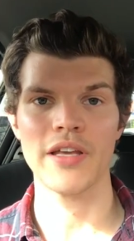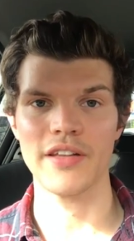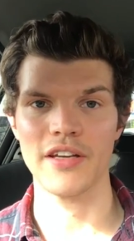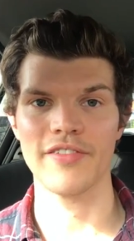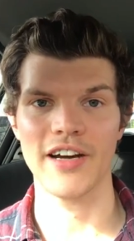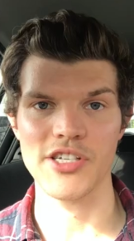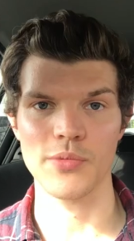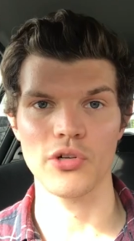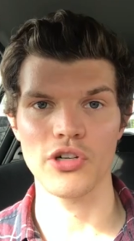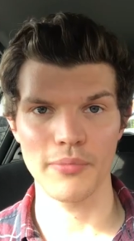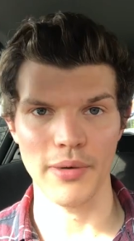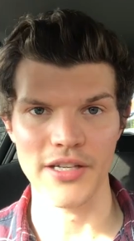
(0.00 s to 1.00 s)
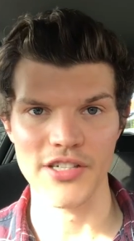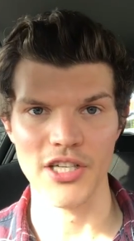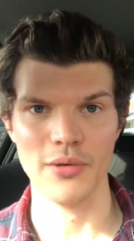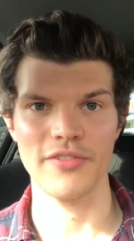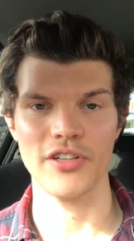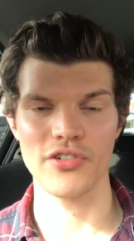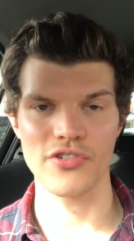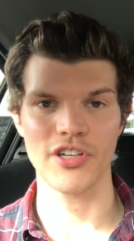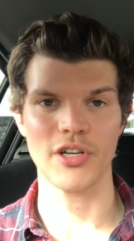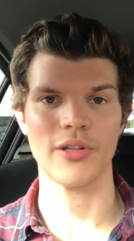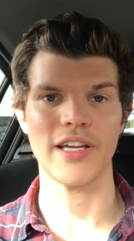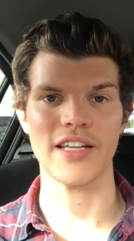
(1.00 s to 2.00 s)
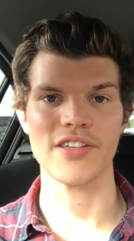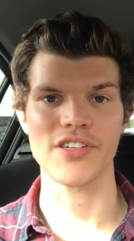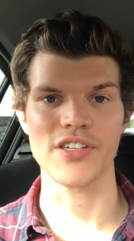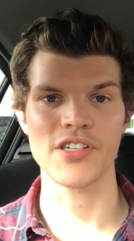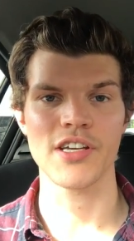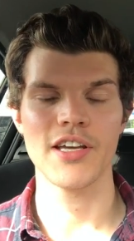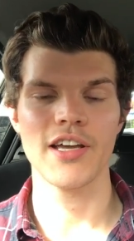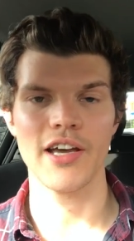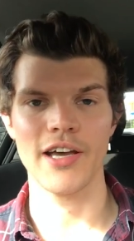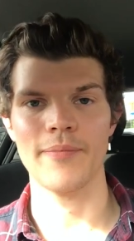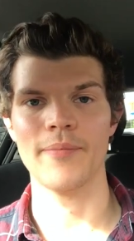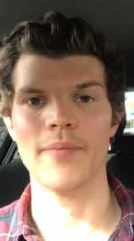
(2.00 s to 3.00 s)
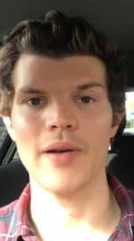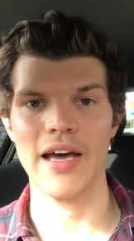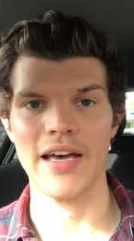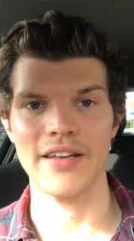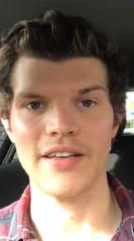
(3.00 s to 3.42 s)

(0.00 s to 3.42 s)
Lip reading: the advisor will come back to you if he doesn't know the answers, and